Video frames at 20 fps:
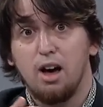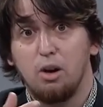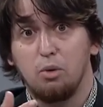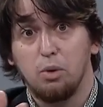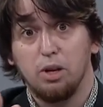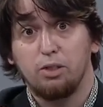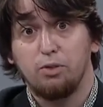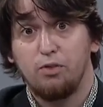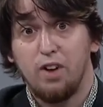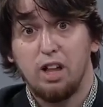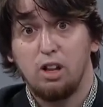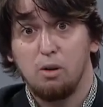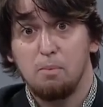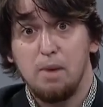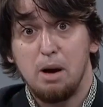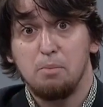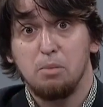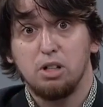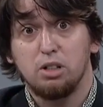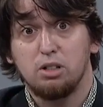with fellow
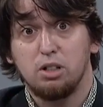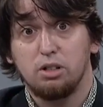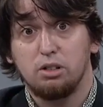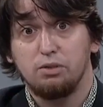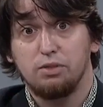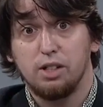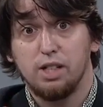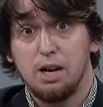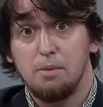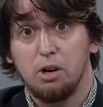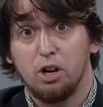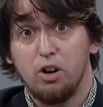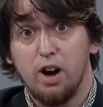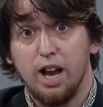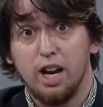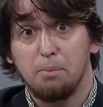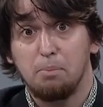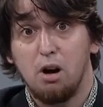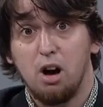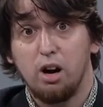members of the
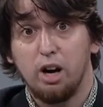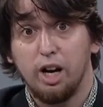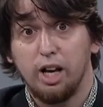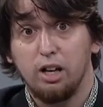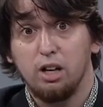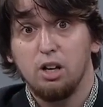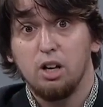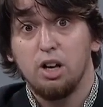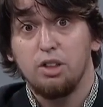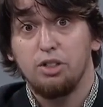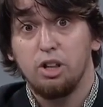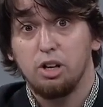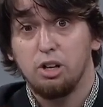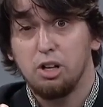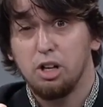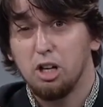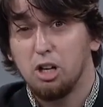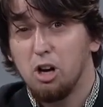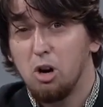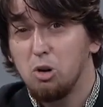Democratic Party, they'll
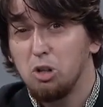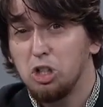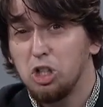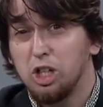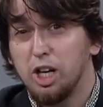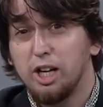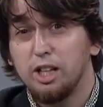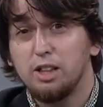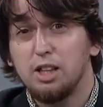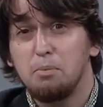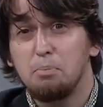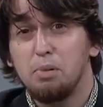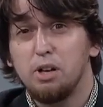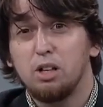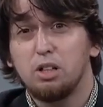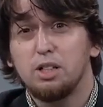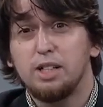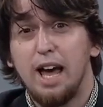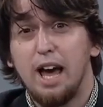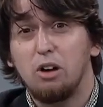negotiate the
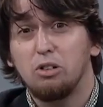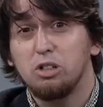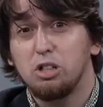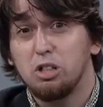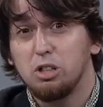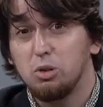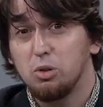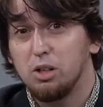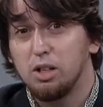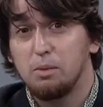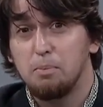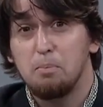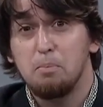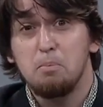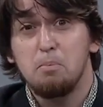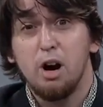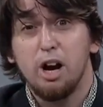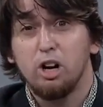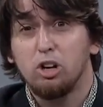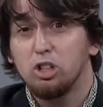bill down to a
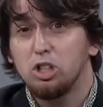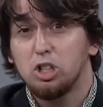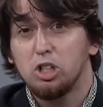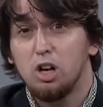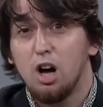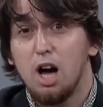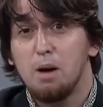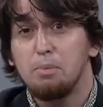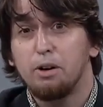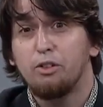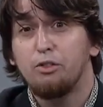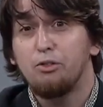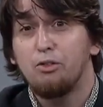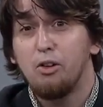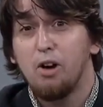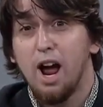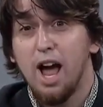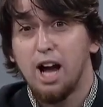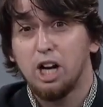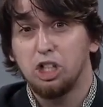microscopic
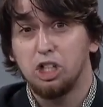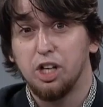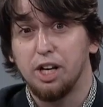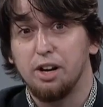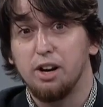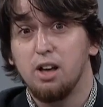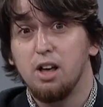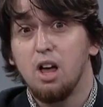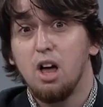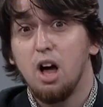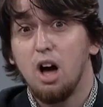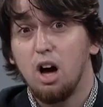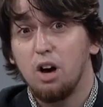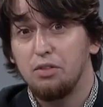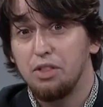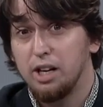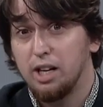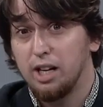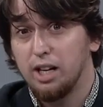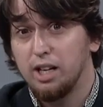fraction
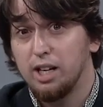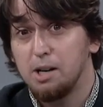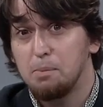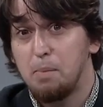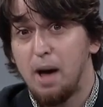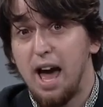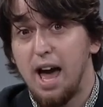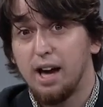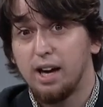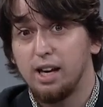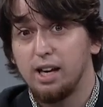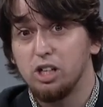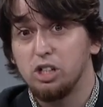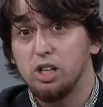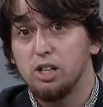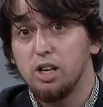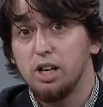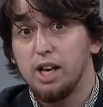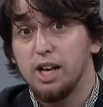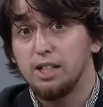of the needed
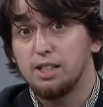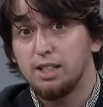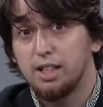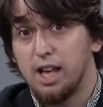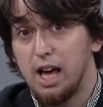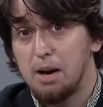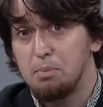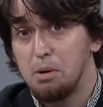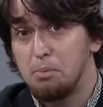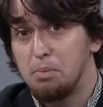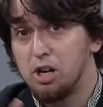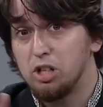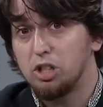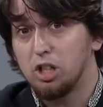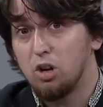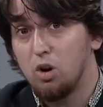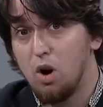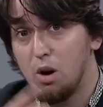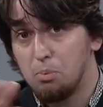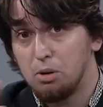package and slap a
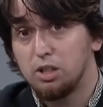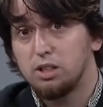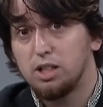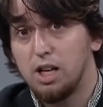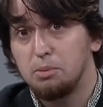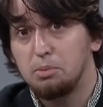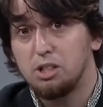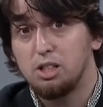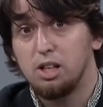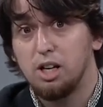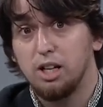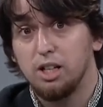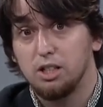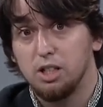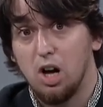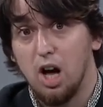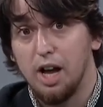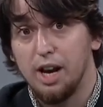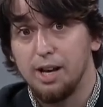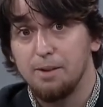bunch of corporate
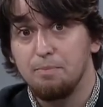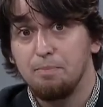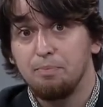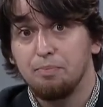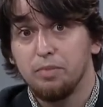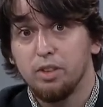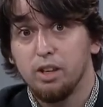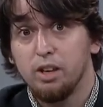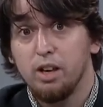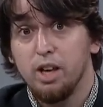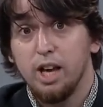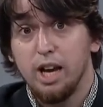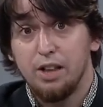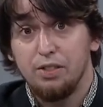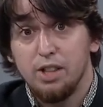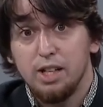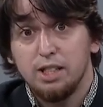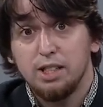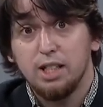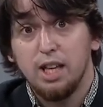subsidies on it.
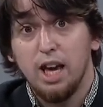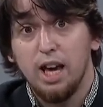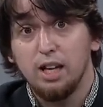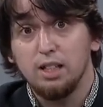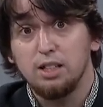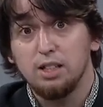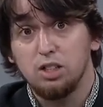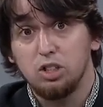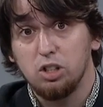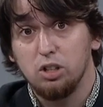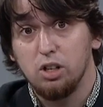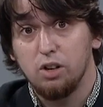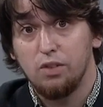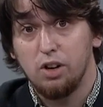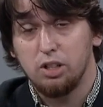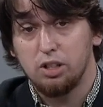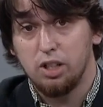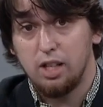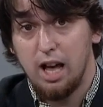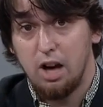In this case, it's
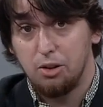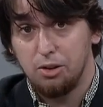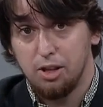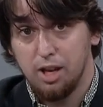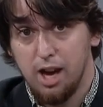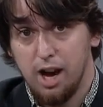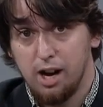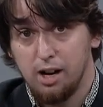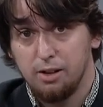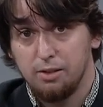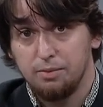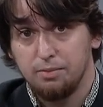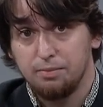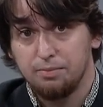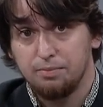universal health care.